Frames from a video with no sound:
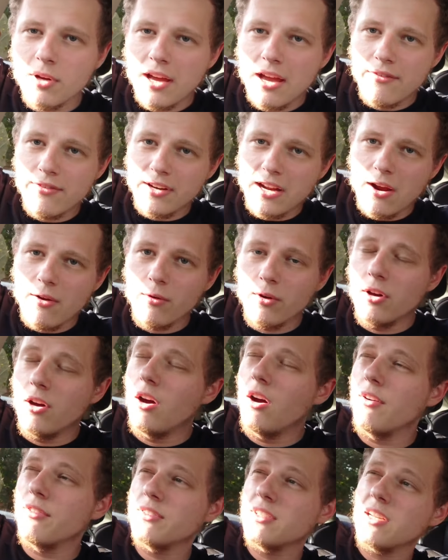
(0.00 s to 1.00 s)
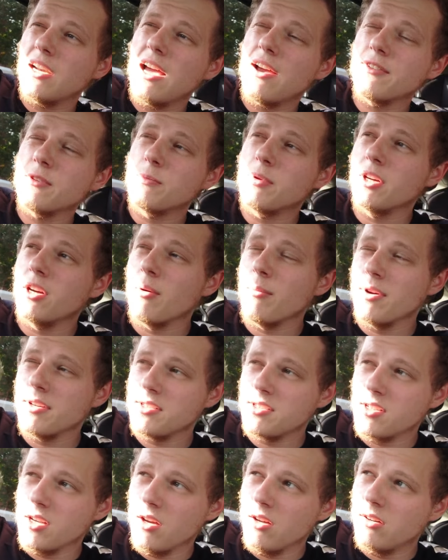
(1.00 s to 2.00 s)
I have an hour and a half till I have to pick up my
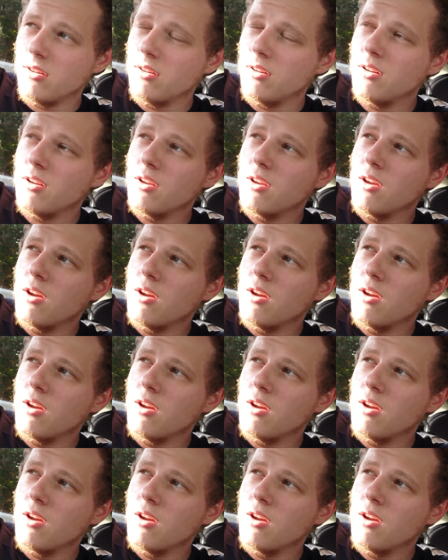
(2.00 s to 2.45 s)
son.